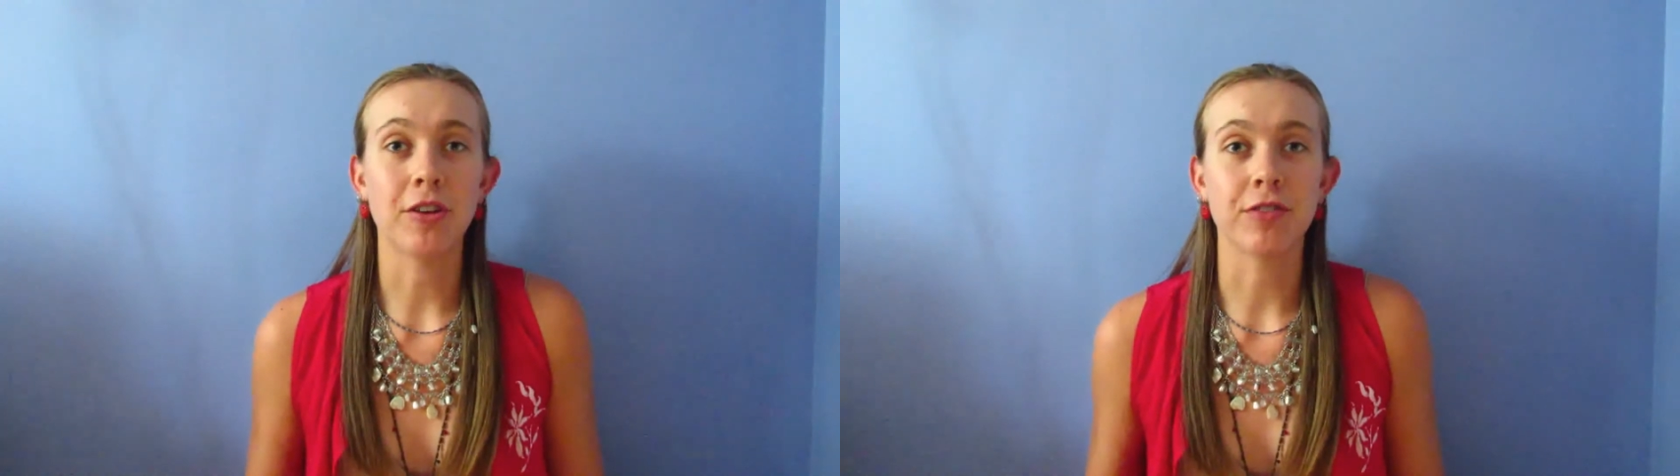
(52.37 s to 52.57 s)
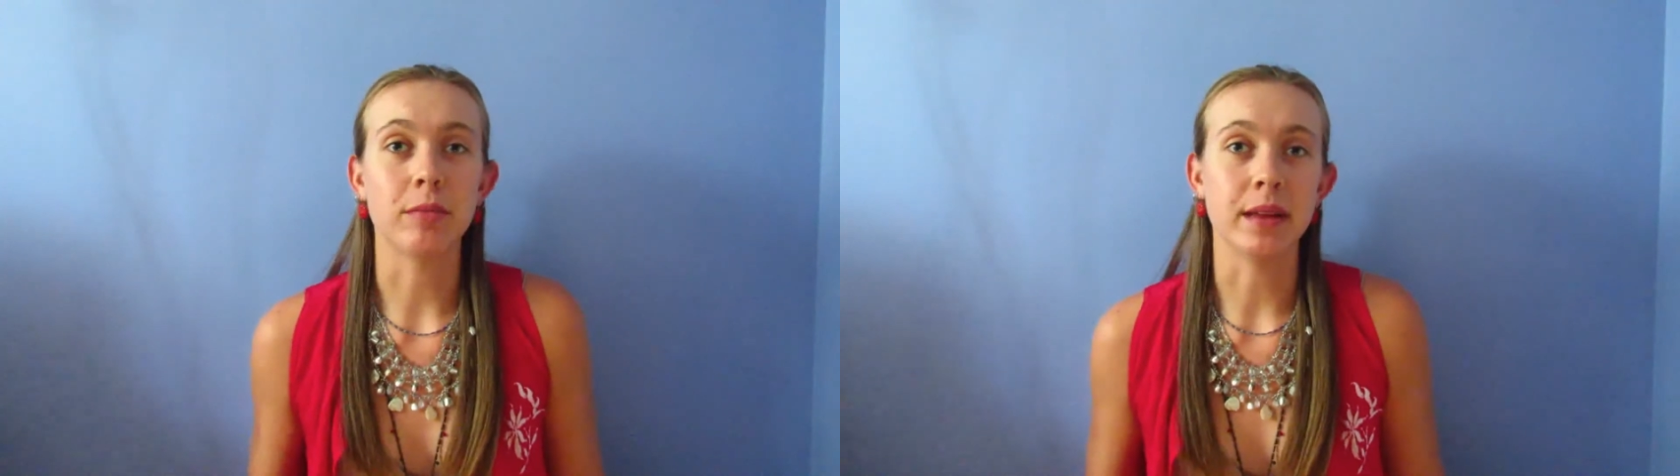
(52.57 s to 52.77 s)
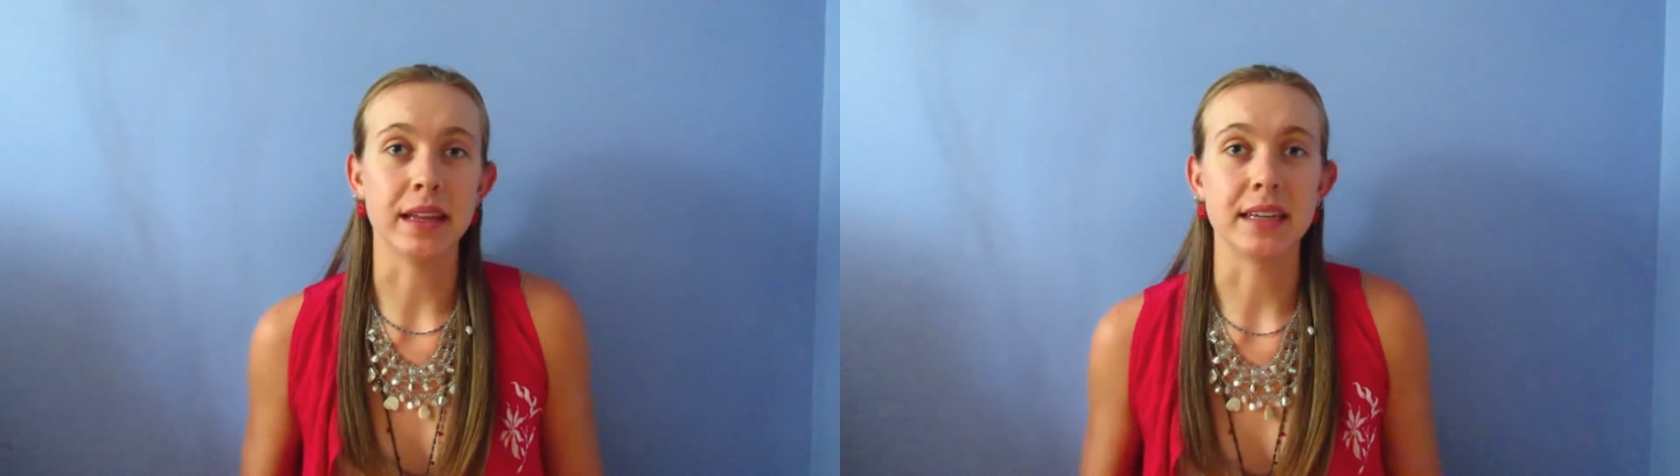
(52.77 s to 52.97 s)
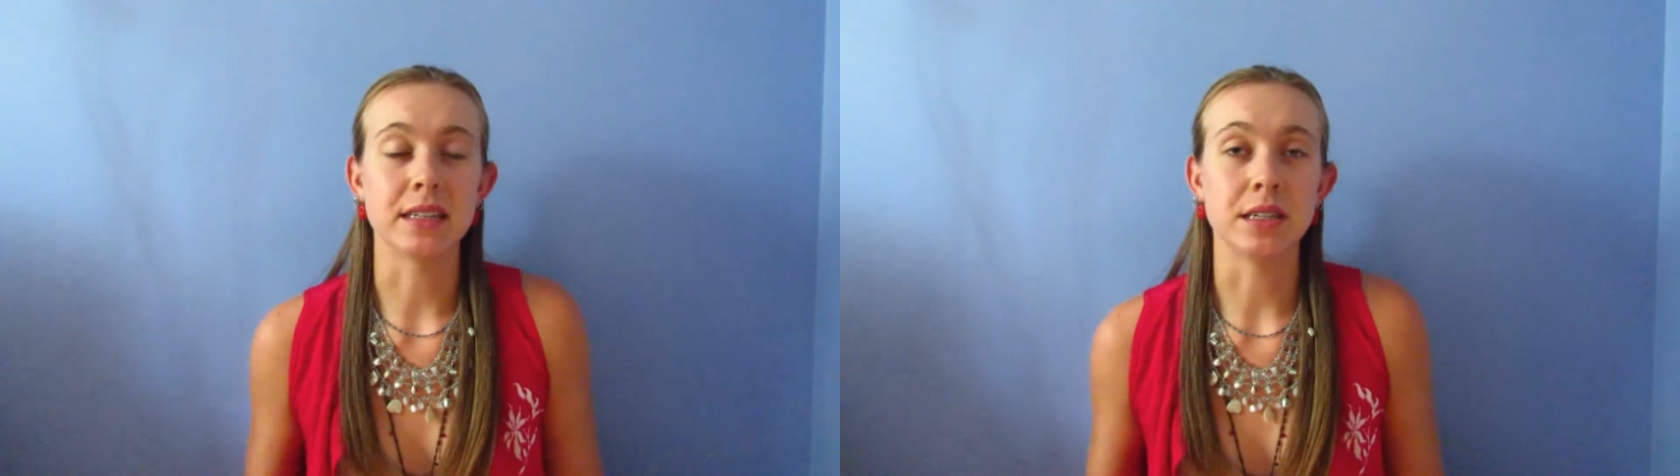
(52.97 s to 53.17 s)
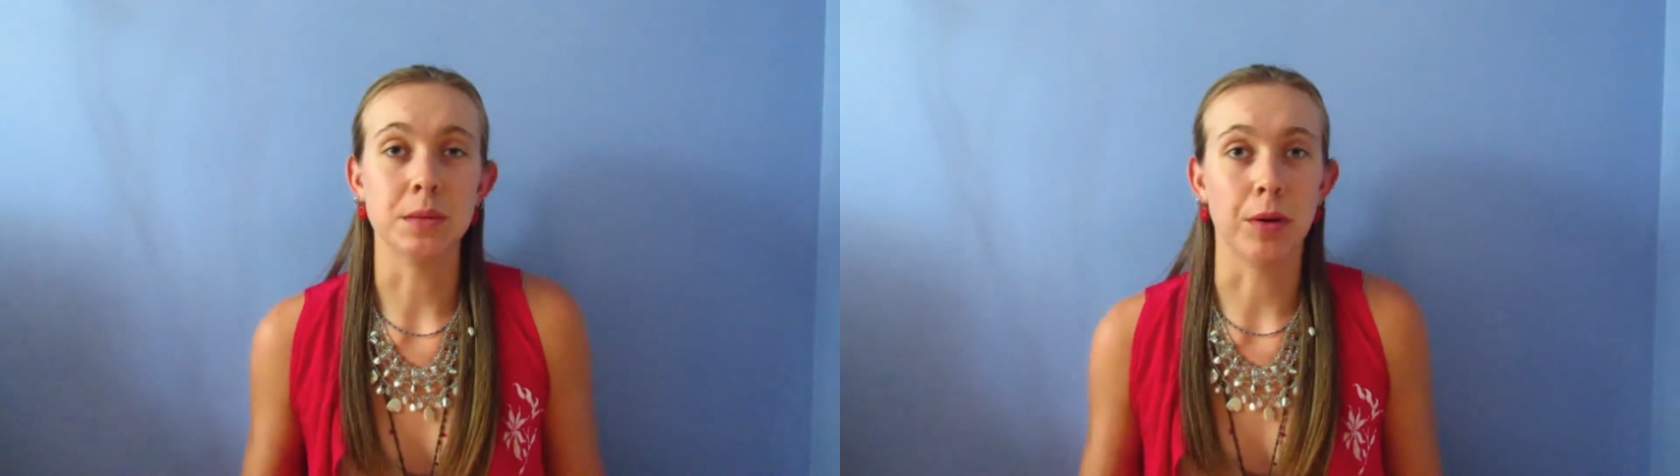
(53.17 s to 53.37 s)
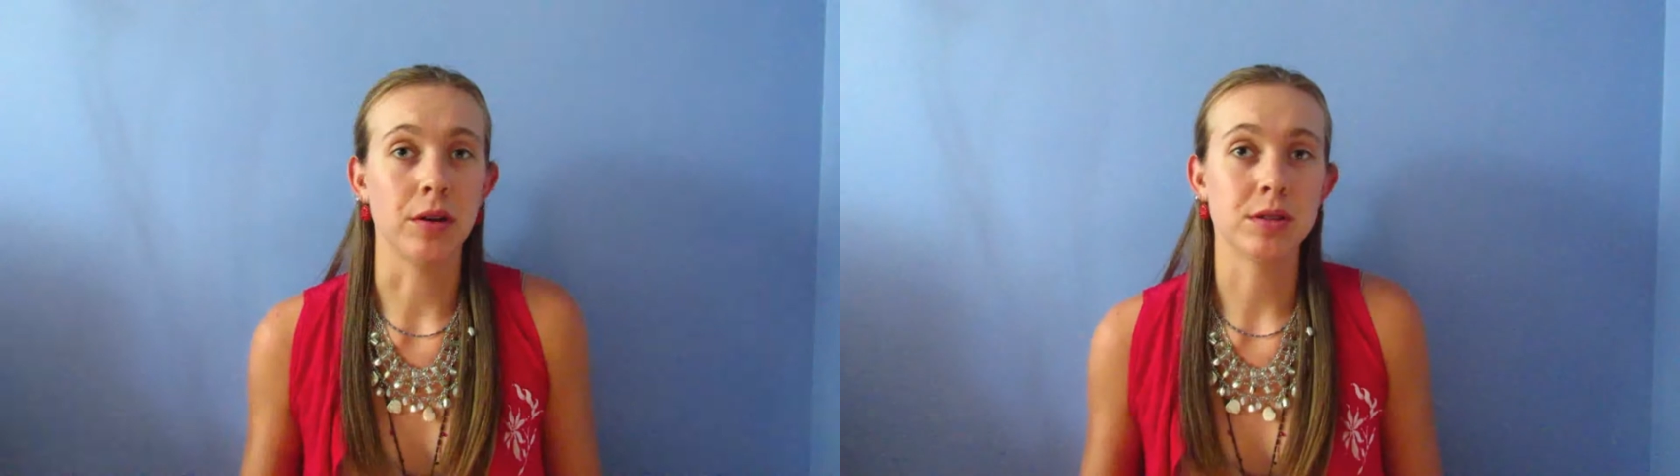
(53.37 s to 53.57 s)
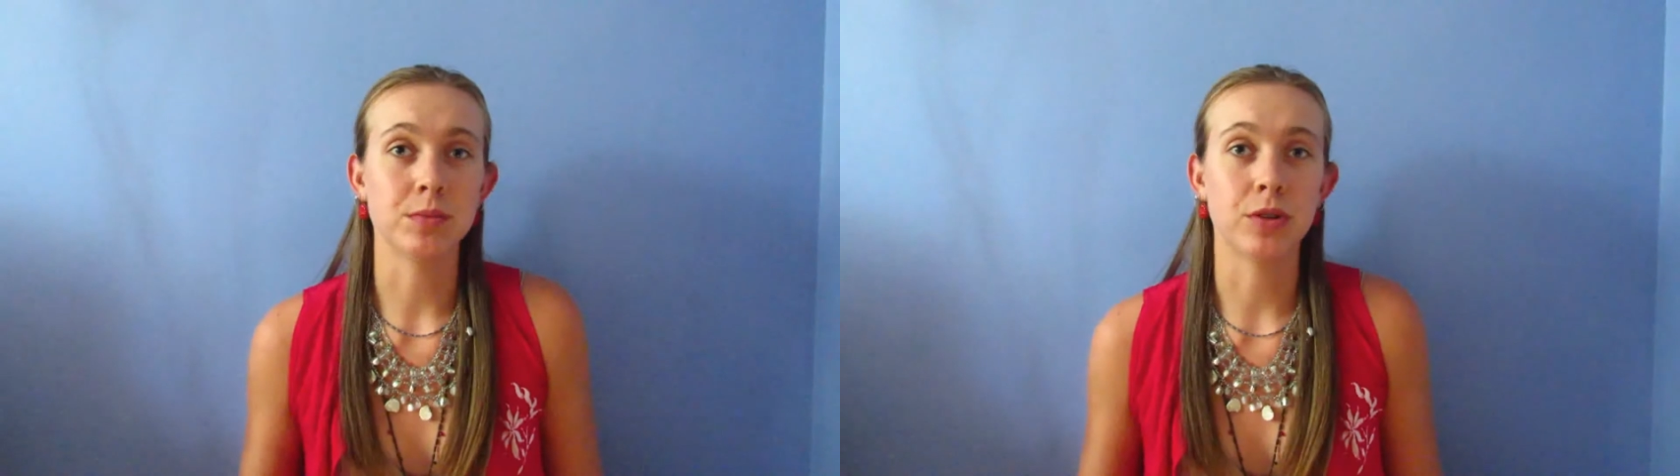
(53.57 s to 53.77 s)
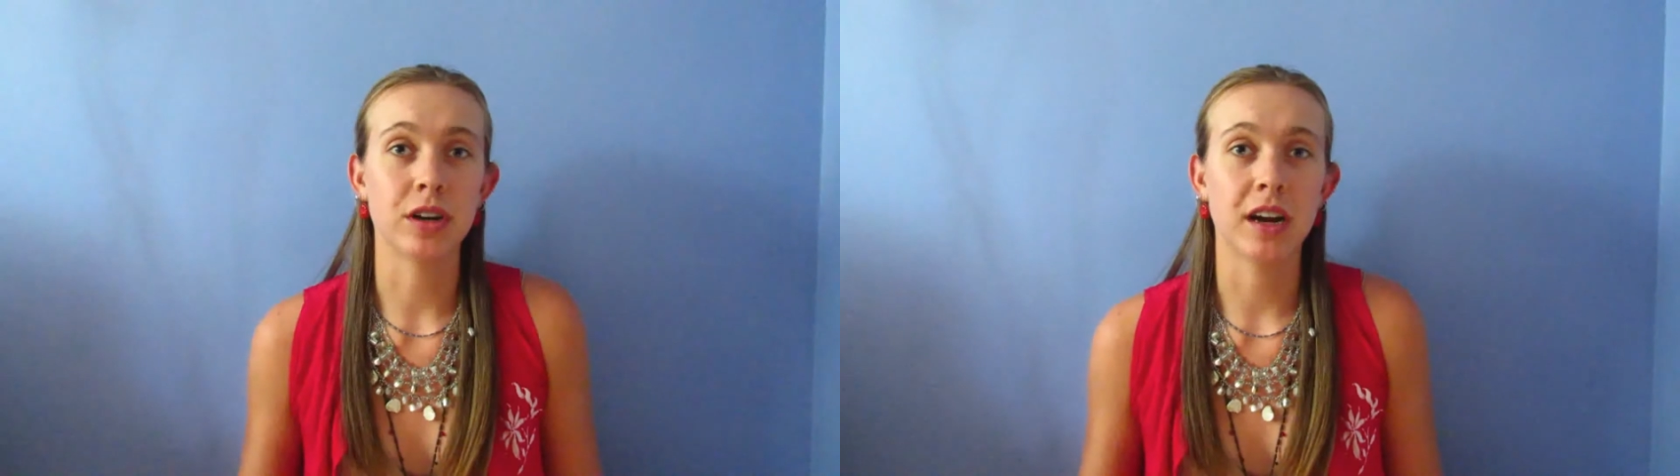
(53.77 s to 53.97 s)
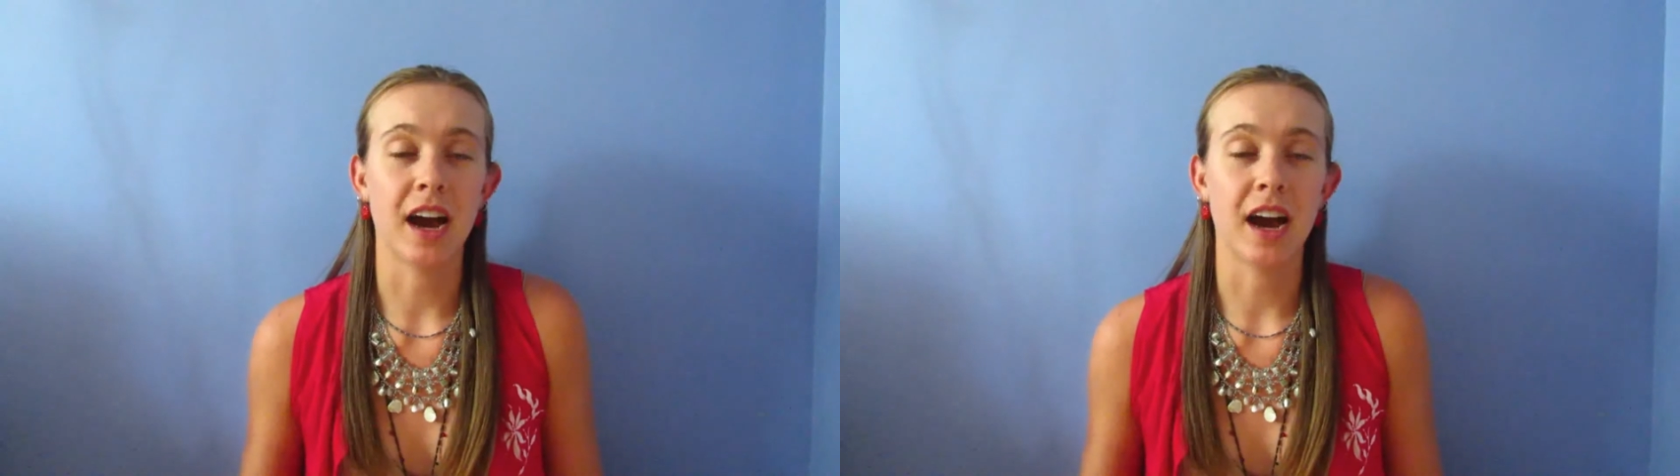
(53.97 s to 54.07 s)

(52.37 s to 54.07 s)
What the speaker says: from Atlanta to Baltimore,